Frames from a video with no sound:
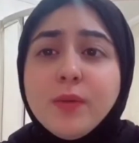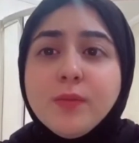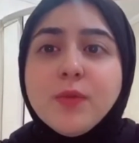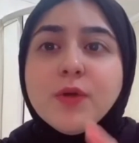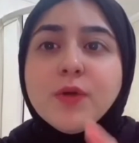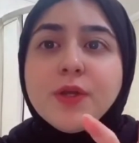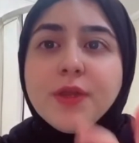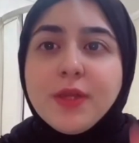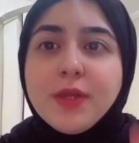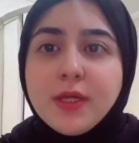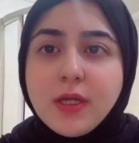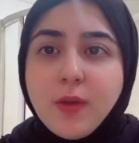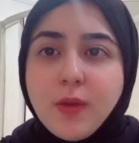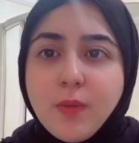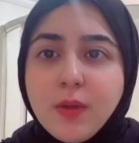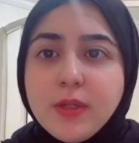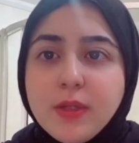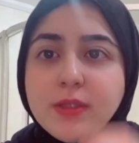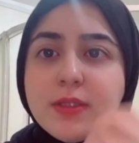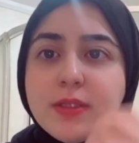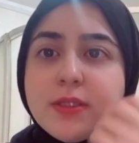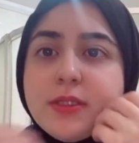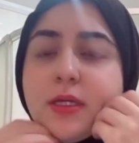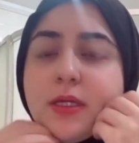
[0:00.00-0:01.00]
thing I wanted
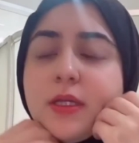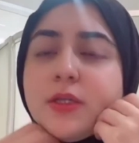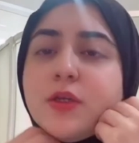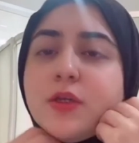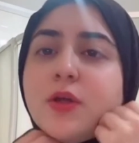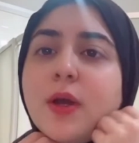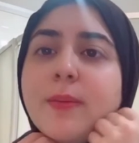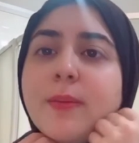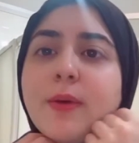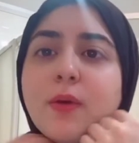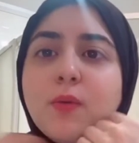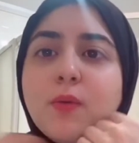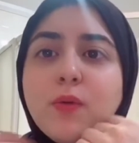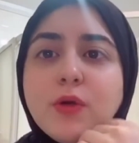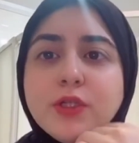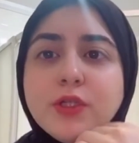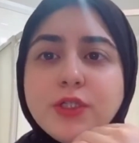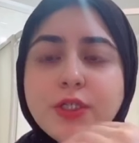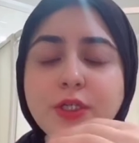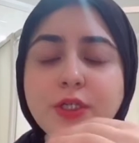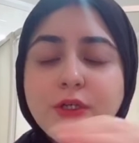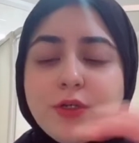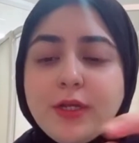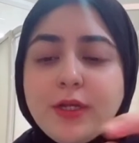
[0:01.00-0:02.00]
to tell you about
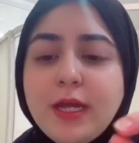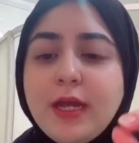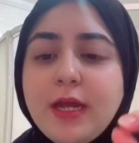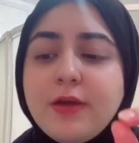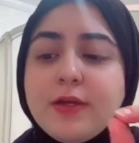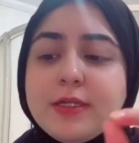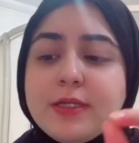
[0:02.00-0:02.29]
washing your hair is